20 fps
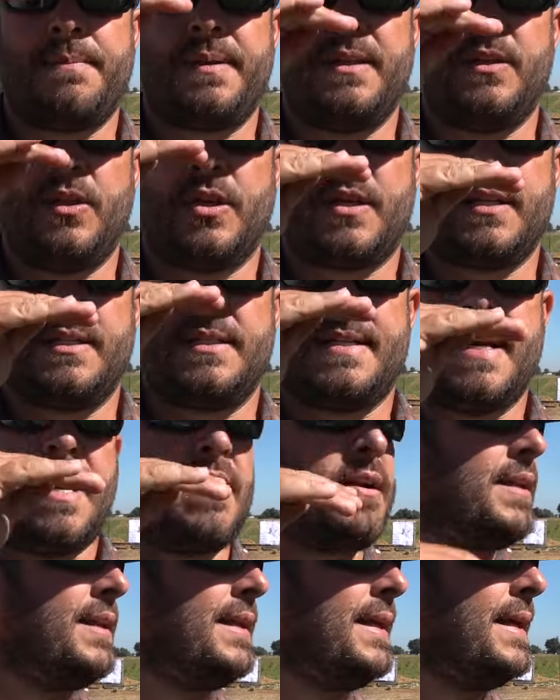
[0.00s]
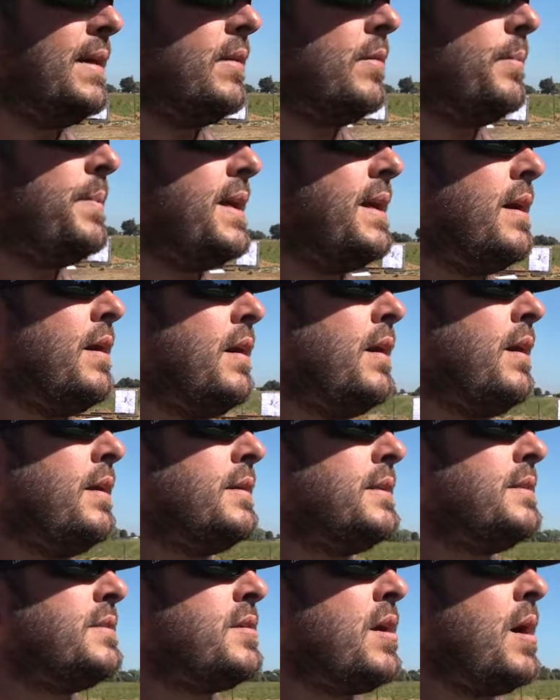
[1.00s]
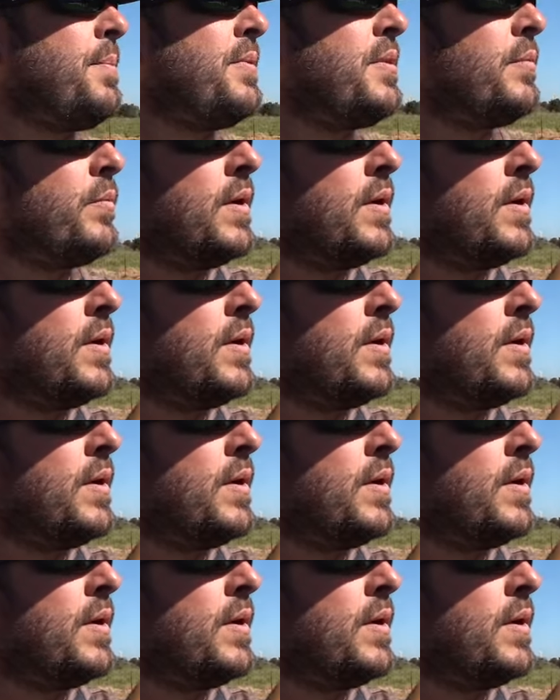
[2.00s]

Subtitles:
of be looking down a little bit at the top of the